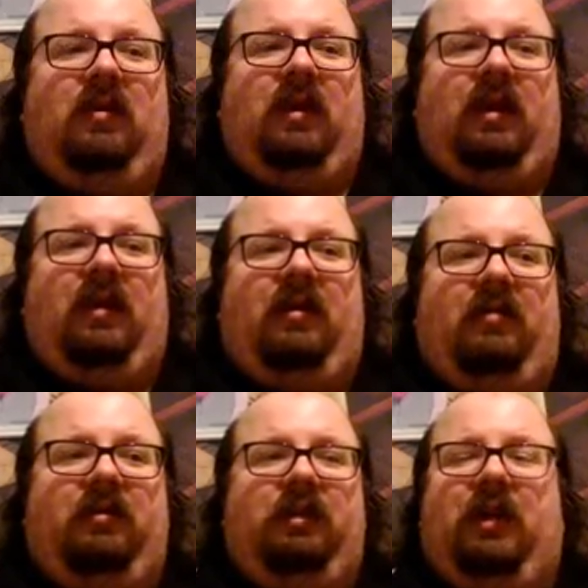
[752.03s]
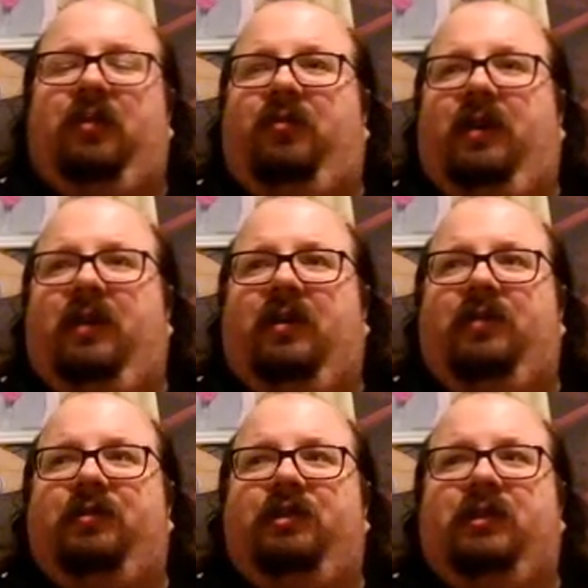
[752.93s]
Gen 3
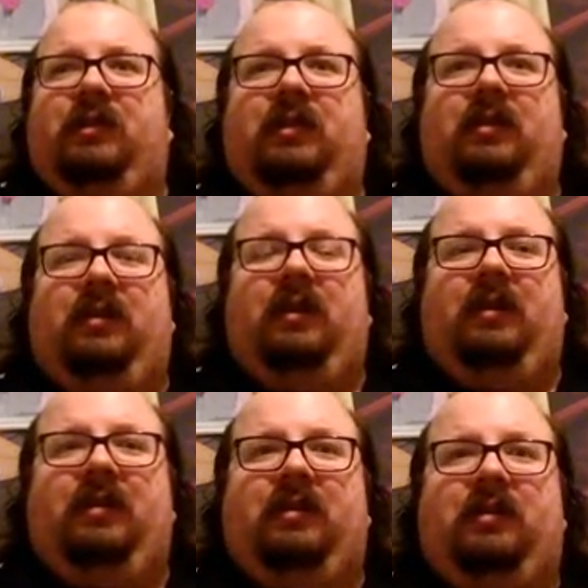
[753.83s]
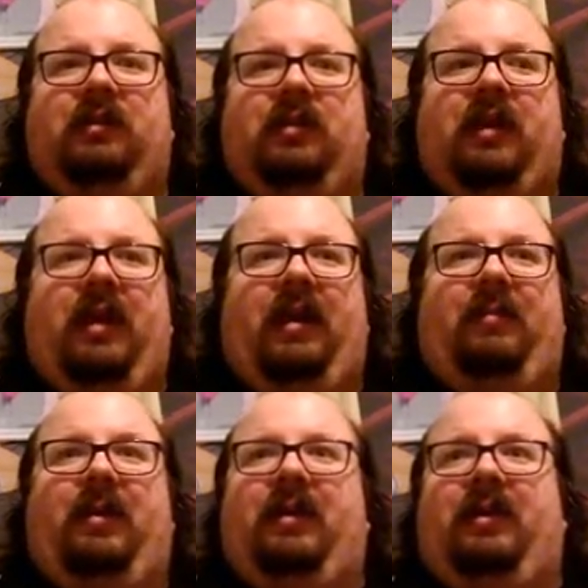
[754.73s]
cartridges into the
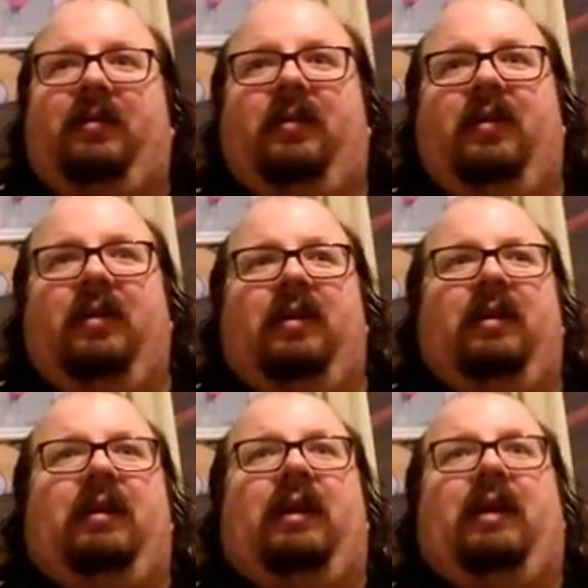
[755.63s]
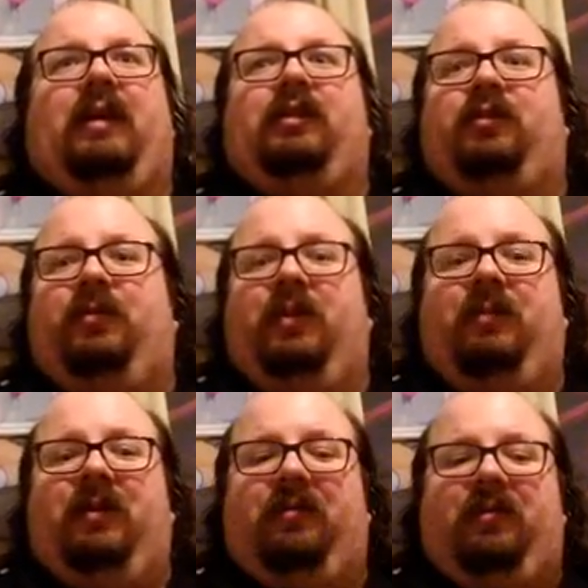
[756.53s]
game, and you get extra
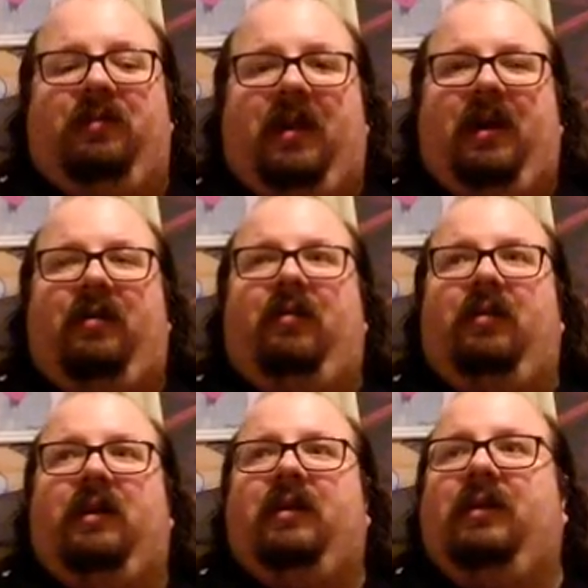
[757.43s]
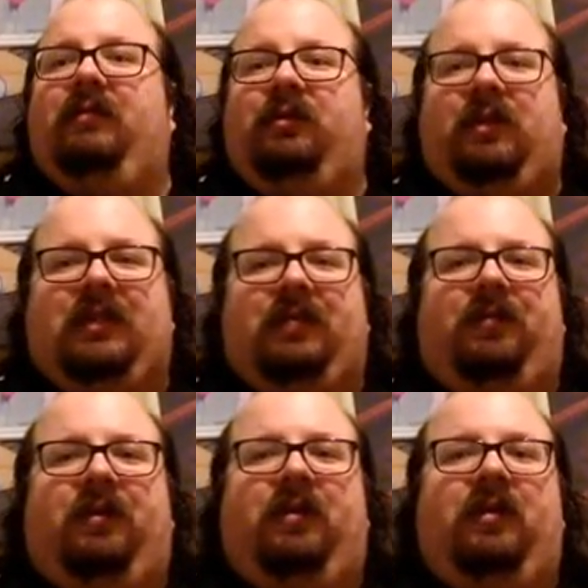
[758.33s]
Pokemon from that, or you can even
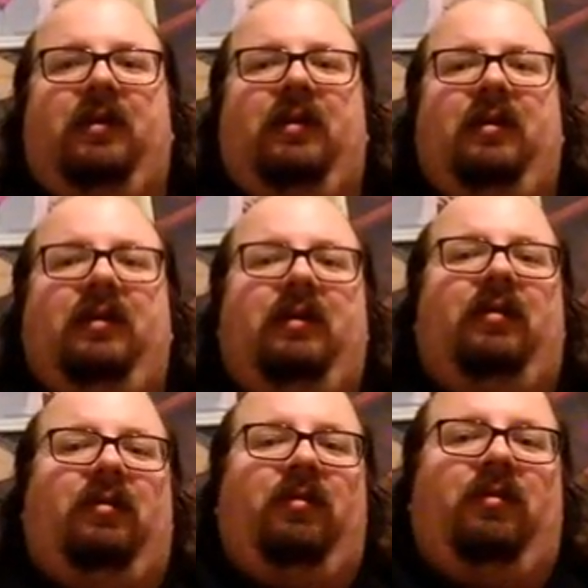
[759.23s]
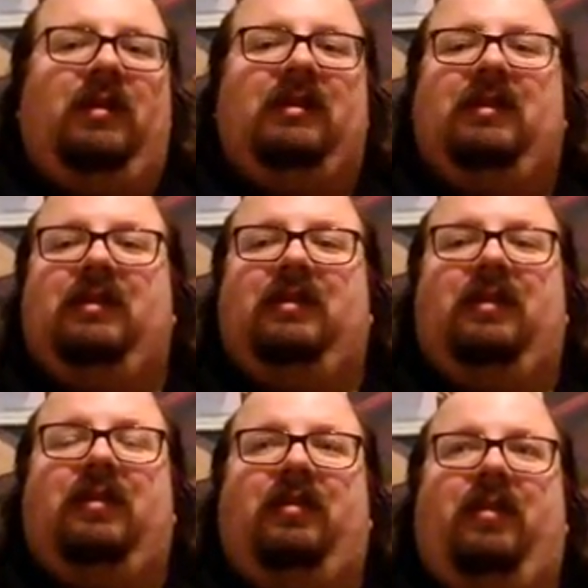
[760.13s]
transfer your old ones
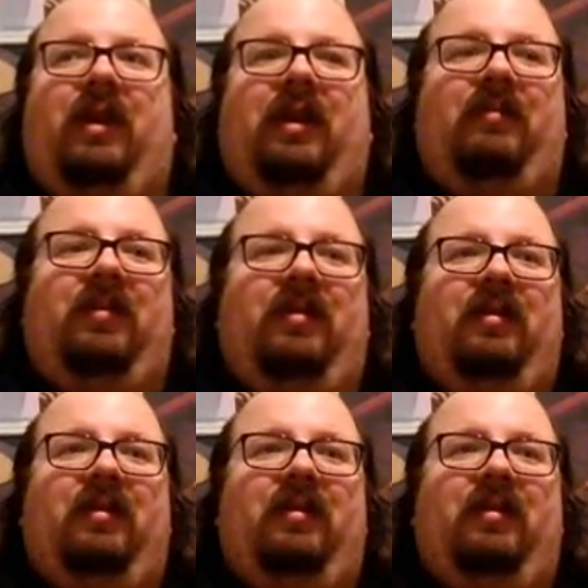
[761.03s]
into the new game.